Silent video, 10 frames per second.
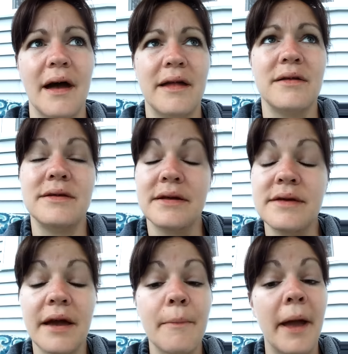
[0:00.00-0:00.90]
I
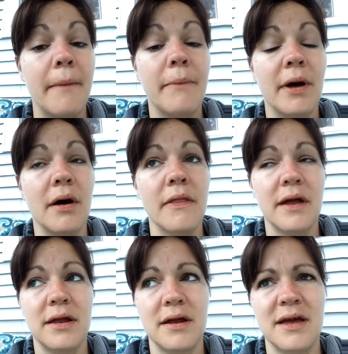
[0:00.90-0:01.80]
did take a pain pill.
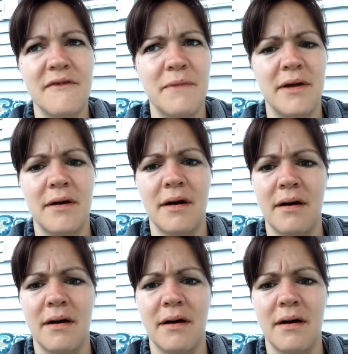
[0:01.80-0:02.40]
They did give me